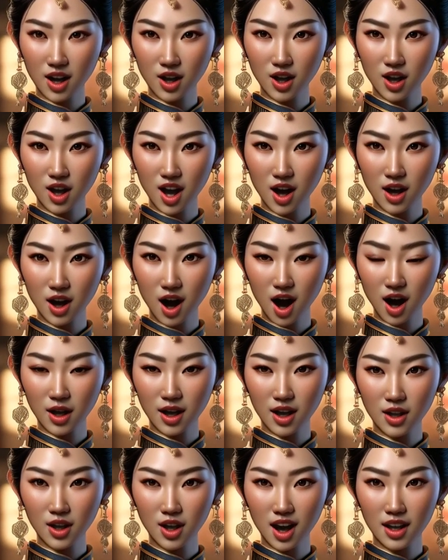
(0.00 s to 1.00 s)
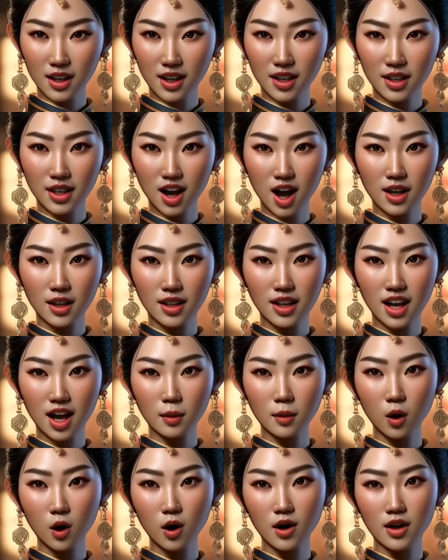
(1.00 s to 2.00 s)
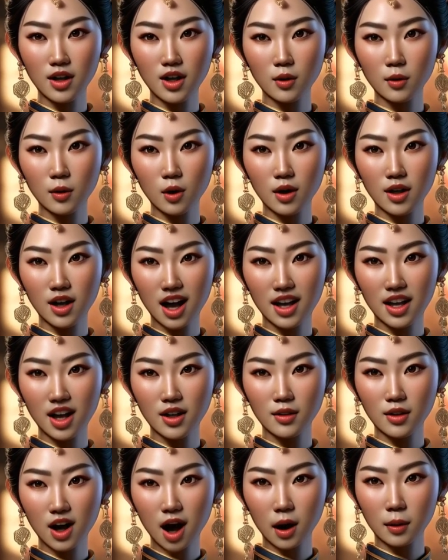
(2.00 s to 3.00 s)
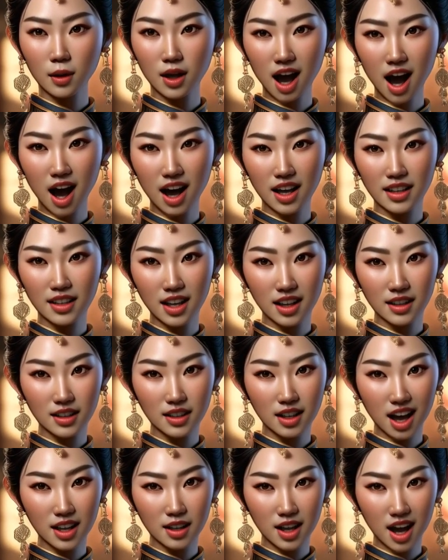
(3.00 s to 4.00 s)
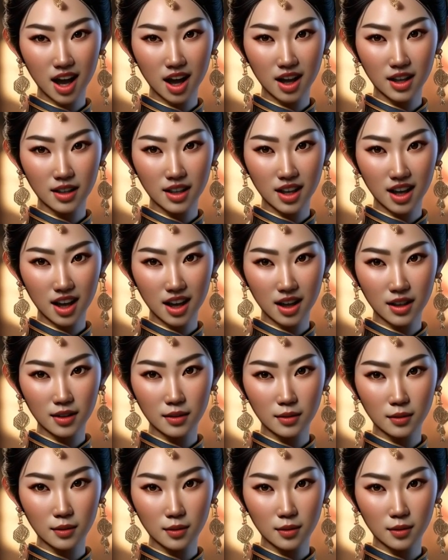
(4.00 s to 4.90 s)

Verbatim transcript: share knowledge and discuss the importance of protecting family assets and legacy.